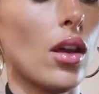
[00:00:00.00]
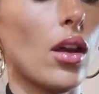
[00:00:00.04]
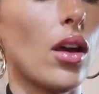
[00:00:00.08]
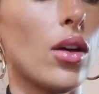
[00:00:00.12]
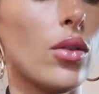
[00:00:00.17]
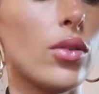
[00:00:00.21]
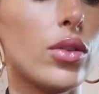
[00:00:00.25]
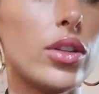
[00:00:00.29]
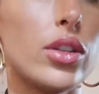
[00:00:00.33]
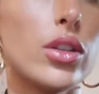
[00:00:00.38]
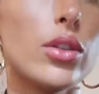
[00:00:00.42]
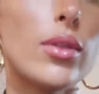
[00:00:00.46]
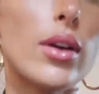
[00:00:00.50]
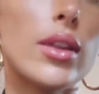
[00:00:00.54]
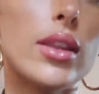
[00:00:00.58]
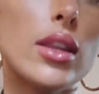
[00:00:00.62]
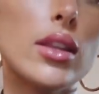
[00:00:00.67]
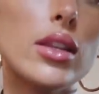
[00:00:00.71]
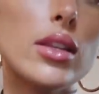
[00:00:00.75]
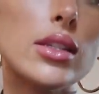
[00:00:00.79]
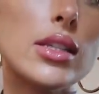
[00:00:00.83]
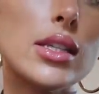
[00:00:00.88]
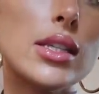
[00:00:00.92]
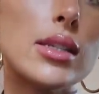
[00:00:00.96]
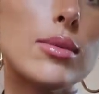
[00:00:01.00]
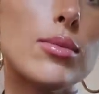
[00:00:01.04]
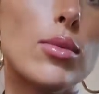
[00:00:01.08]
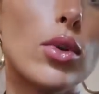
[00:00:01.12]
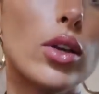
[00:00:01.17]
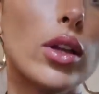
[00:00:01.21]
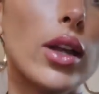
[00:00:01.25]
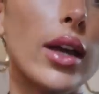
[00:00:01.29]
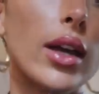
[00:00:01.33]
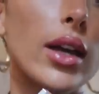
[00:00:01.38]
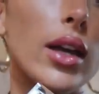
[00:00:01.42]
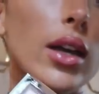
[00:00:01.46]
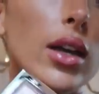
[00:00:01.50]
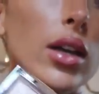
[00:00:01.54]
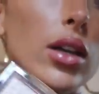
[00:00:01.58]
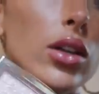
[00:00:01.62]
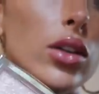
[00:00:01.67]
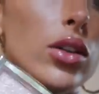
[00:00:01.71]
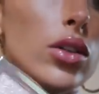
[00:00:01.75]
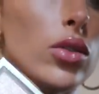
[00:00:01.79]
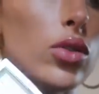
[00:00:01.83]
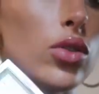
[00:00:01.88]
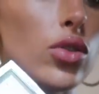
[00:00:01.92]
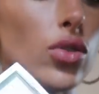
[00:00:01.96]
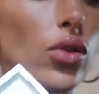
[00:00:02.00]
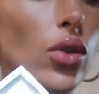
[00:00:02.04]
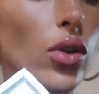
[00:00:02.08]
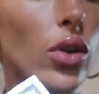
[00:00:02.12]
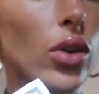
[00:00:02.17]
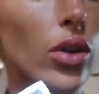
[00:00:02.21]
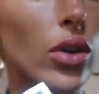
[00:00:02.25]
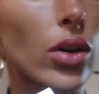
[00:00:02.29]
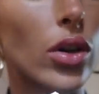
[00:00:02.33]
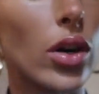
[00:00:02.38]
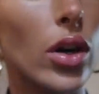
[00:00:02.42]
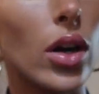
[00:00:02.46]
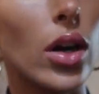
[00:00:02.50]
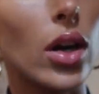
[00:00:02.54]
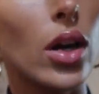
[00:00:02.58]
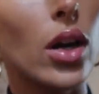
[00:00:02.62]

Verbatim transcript: Oh, cute. And then this is more like neutral.